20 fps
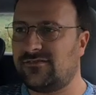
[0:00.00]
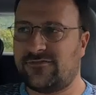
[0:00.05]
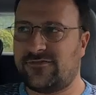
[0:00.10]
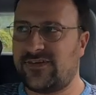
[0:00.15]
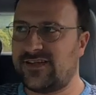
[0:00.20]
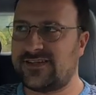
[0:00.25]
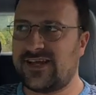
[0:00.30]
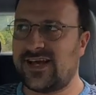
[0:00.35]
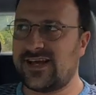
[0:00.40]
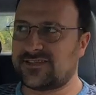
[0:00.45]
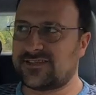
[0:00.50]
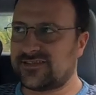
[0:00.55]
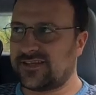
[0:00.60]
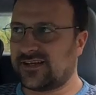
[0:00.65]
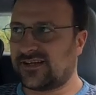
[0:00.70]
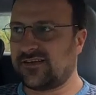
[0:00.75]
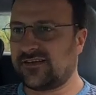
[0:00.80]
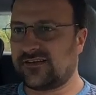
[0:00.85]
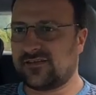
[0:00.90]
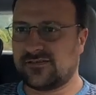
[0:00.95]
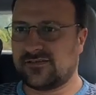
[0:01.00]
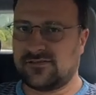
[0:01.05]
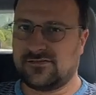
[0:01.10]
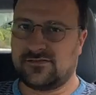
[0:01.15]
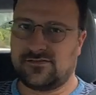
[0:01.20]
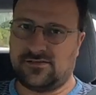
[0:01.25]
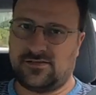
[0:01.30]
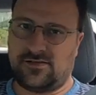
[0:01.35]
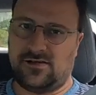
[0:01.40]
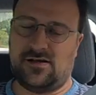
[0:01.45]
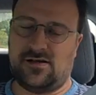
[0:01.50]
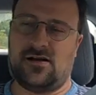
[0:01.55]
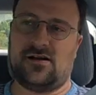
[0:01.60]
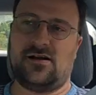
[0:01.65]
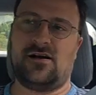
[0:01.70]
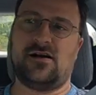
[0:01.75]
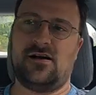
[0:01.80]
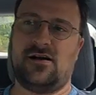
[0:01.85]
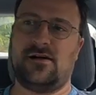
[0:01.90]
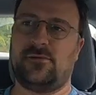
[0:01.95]
fantastic.
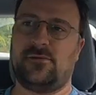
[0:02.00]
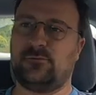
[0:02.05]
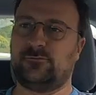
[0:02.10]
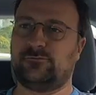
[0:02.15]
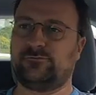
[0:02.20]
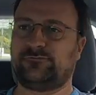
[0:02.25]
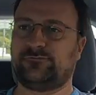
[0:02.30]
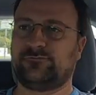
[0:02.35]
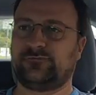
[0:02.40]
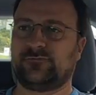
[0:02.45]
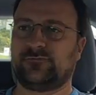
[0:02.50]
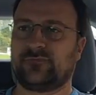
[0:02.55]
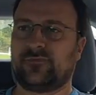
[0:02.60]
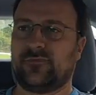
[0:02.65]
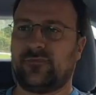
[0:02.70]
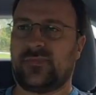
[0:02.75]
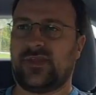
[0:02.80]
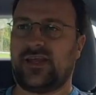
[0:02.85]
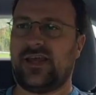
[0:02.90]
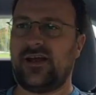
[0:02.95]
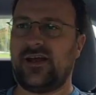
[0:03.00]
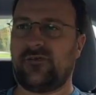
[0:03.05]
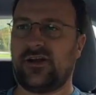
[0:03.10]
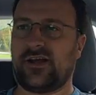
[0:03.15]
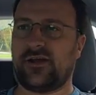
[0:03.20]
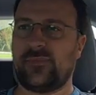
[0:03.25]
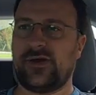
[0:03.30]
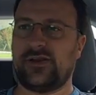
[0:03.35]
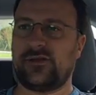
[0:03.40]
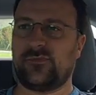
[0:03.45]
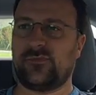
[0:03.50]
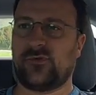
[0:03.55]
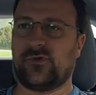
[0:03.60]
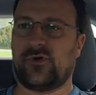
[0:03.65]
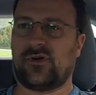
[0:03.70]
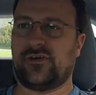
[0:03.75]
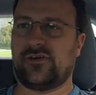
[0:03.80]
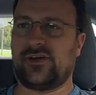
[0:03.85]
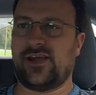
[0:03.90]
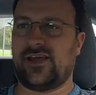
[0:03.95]
Can't recommend it
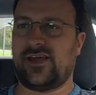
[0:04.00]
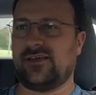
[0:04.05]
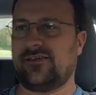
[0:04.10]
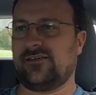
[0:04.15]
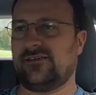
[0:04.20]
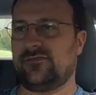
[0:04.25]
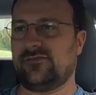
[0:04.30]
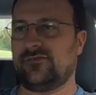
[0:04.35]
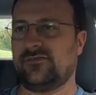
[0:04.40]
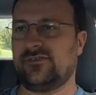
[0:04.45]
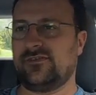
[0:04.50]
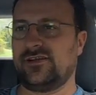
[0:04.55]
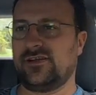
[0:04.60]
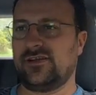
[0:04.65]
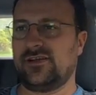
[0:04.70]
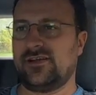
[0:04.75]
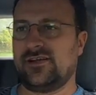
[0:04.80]
more, and